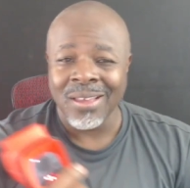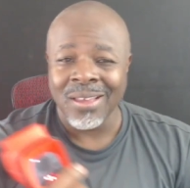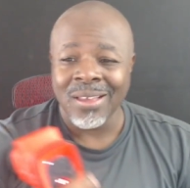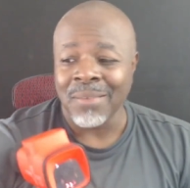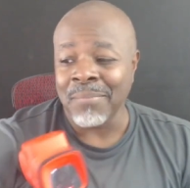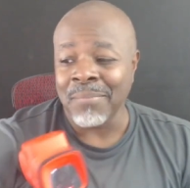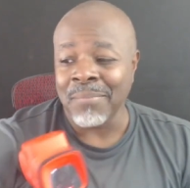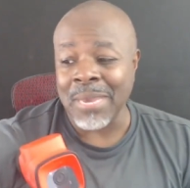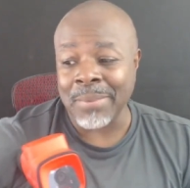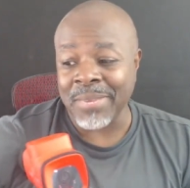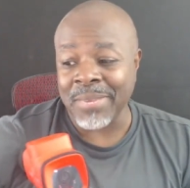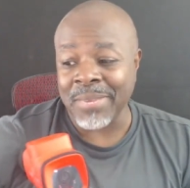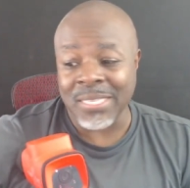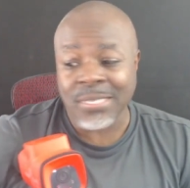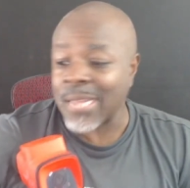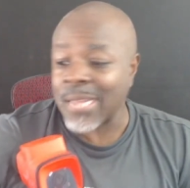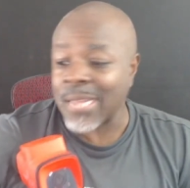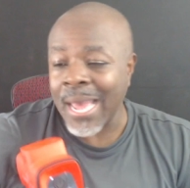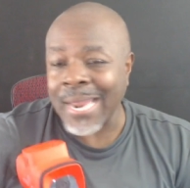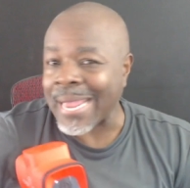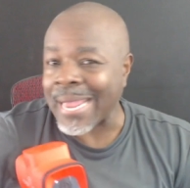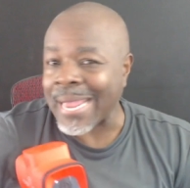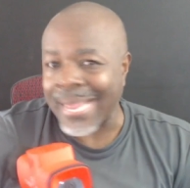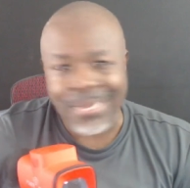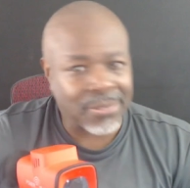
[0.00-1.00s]
Maybe it's
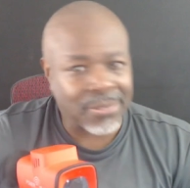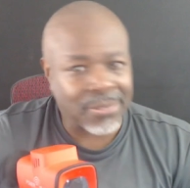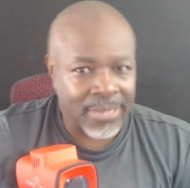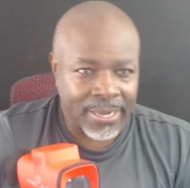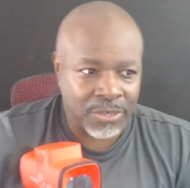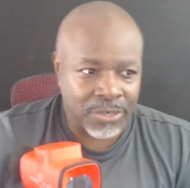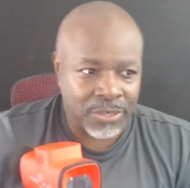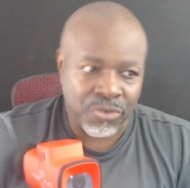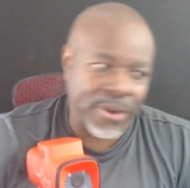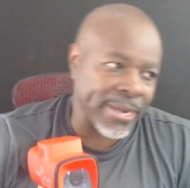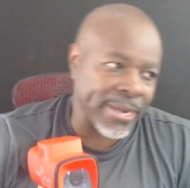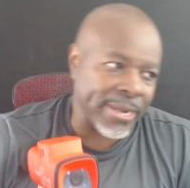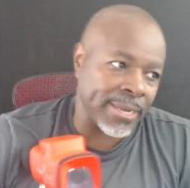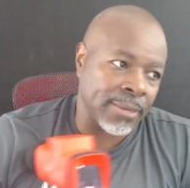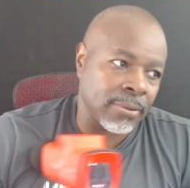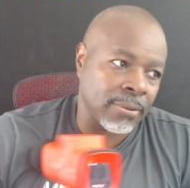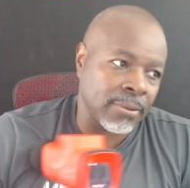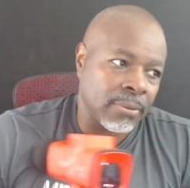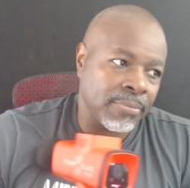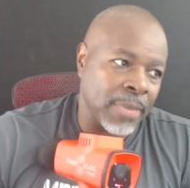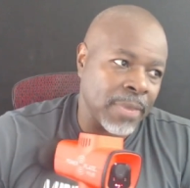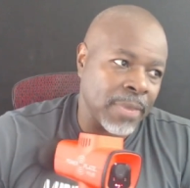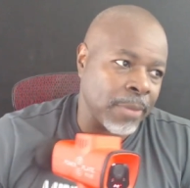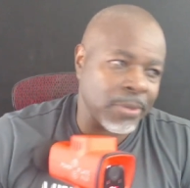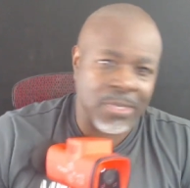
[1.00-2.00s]
not handstand training.
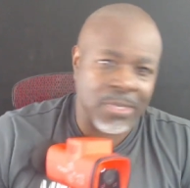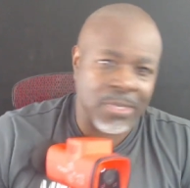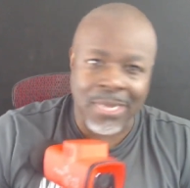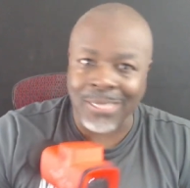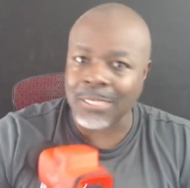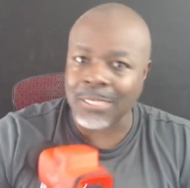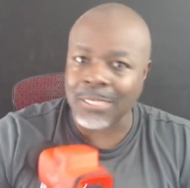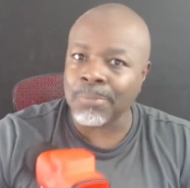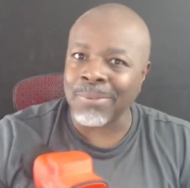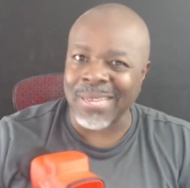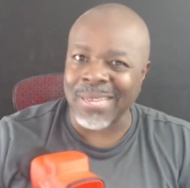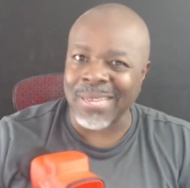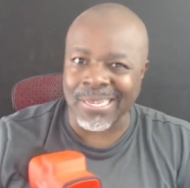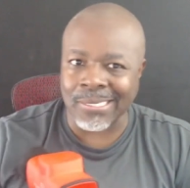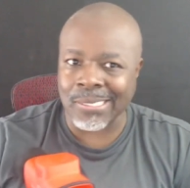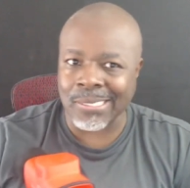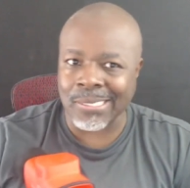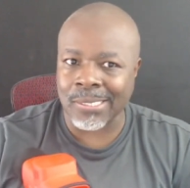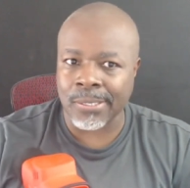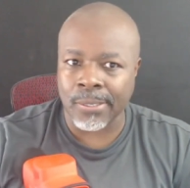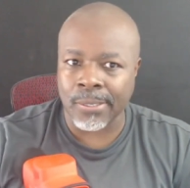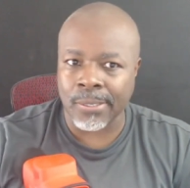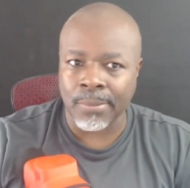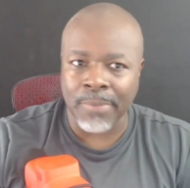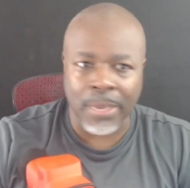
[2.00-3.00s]
Maybe it's not
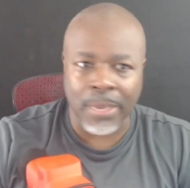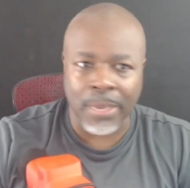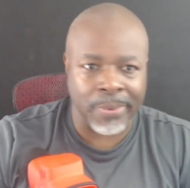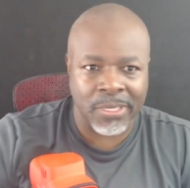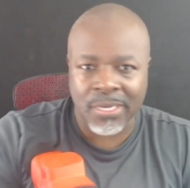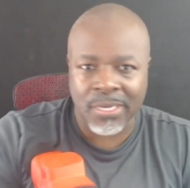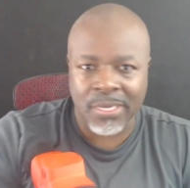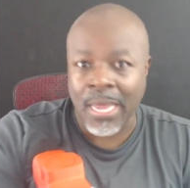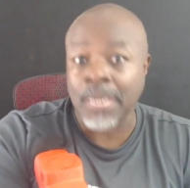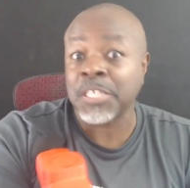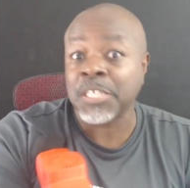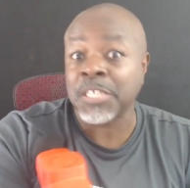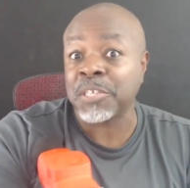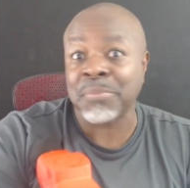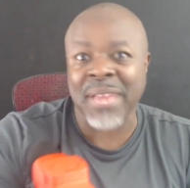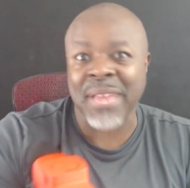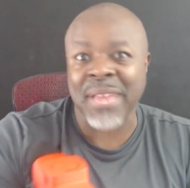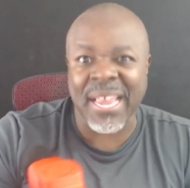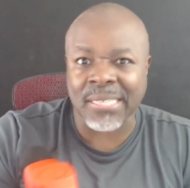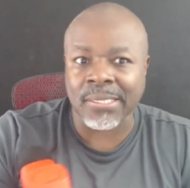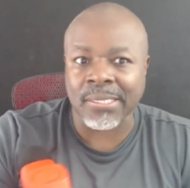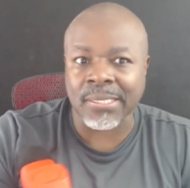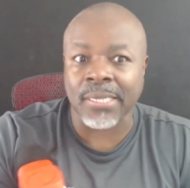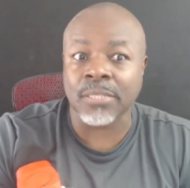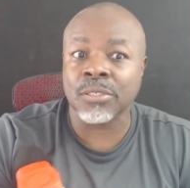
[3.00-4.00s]
splits. Maybe it's not
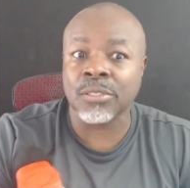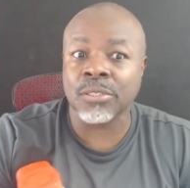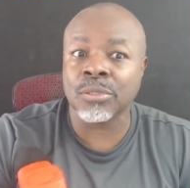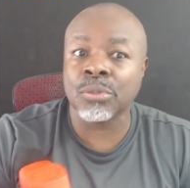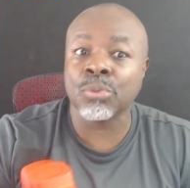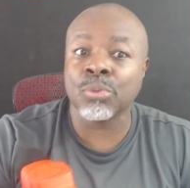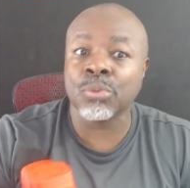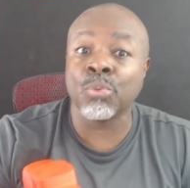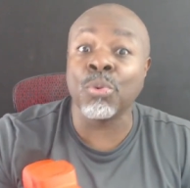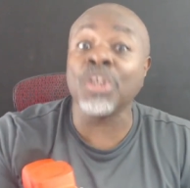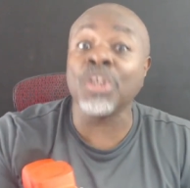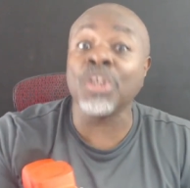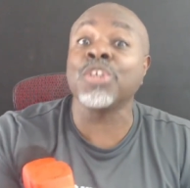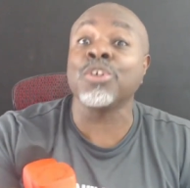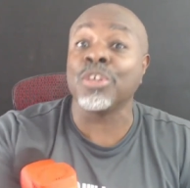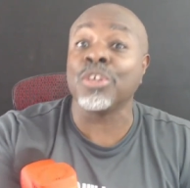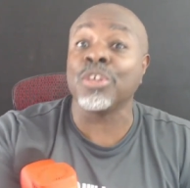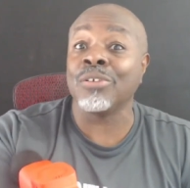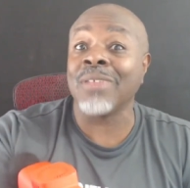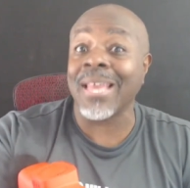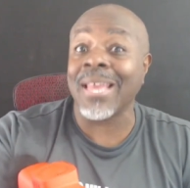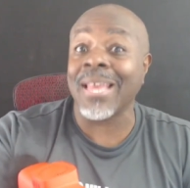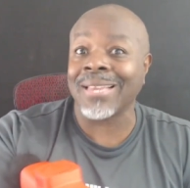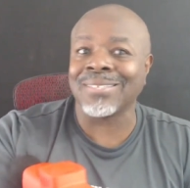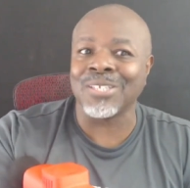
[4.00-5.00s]
gymnastics. What do
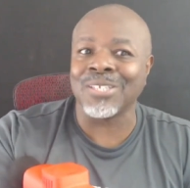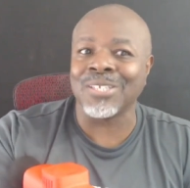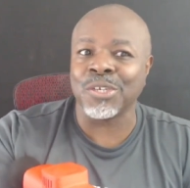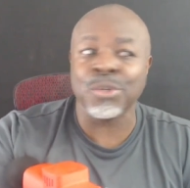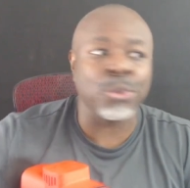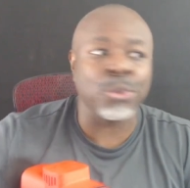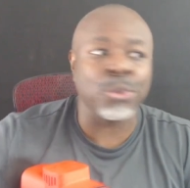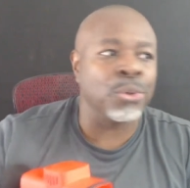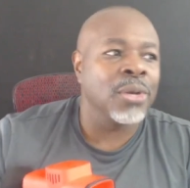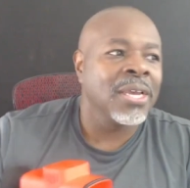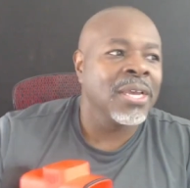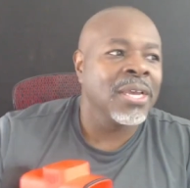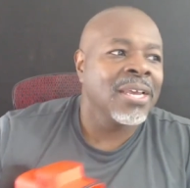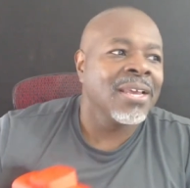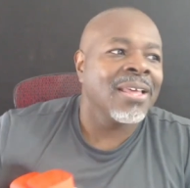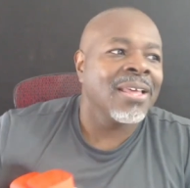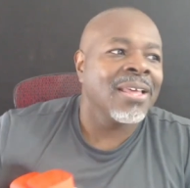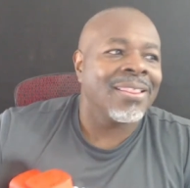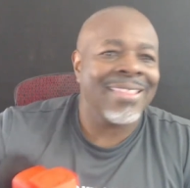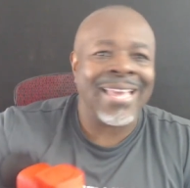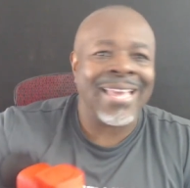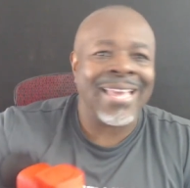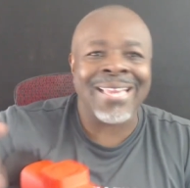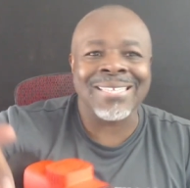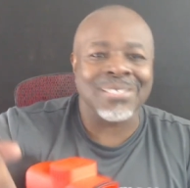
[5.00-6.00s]
you like to do
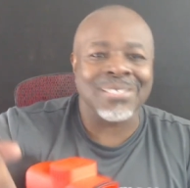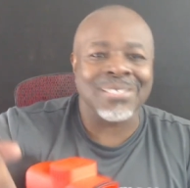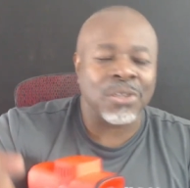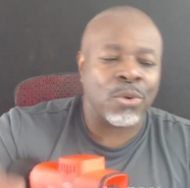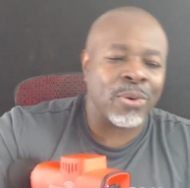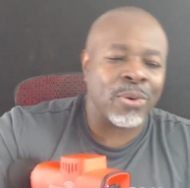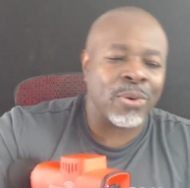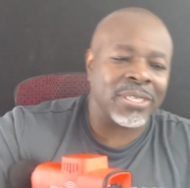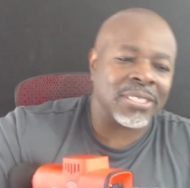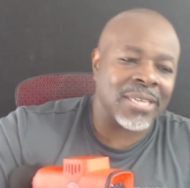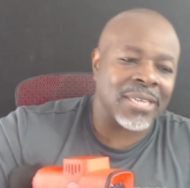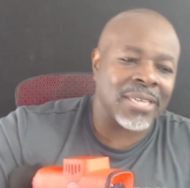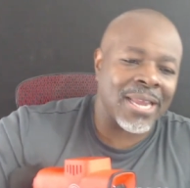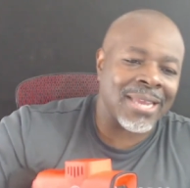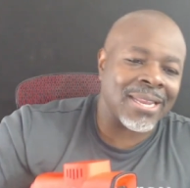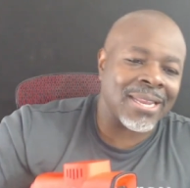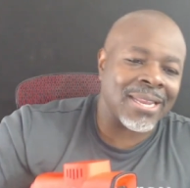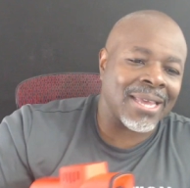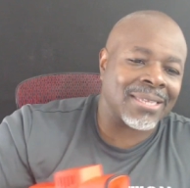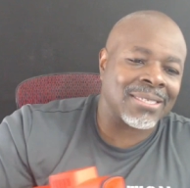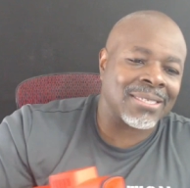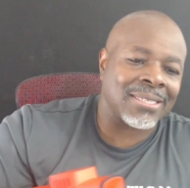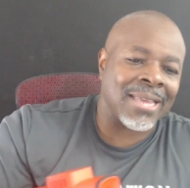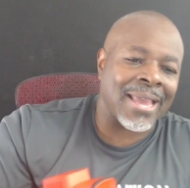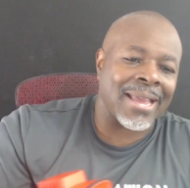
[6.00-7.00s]
that is the question I'd
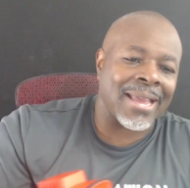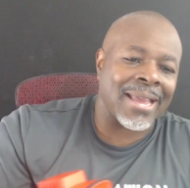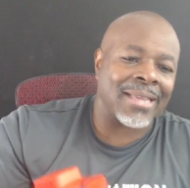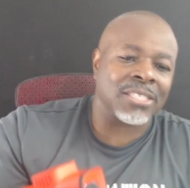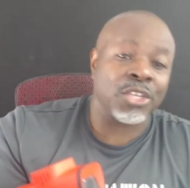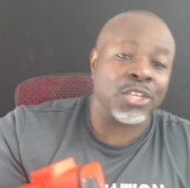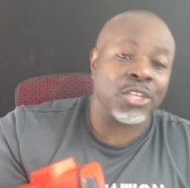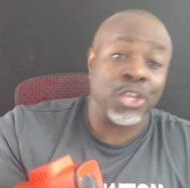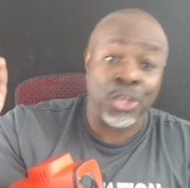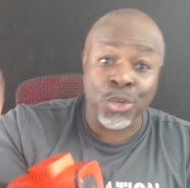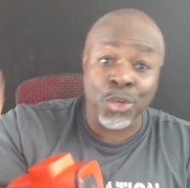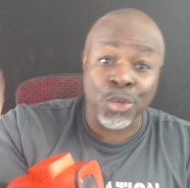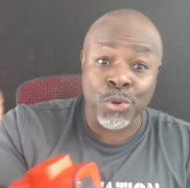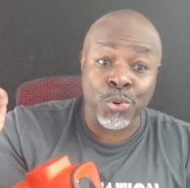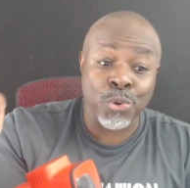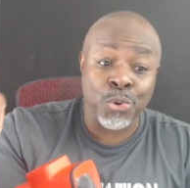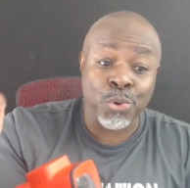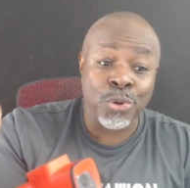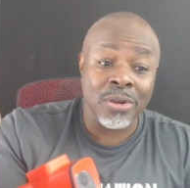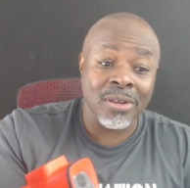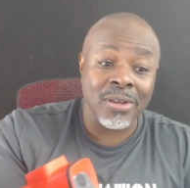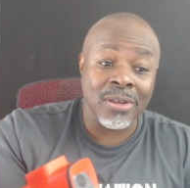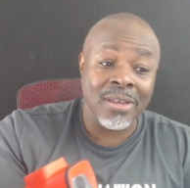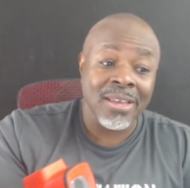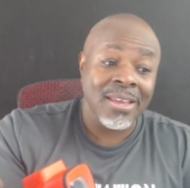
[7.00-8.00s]
like to ask
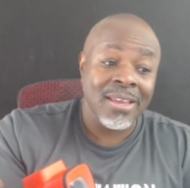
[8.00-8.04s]
you.